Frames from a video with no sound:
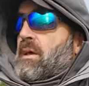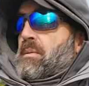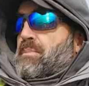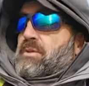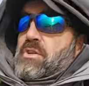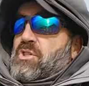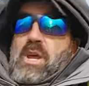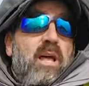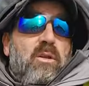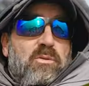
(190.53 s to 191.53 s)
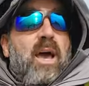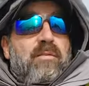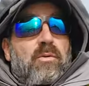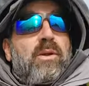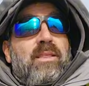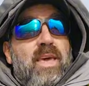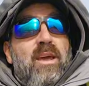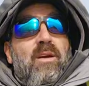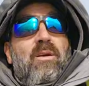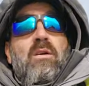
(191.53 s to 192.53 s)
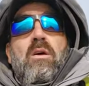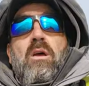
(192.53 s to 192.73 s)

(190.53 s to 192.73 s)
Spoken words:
and put the shallow diver in there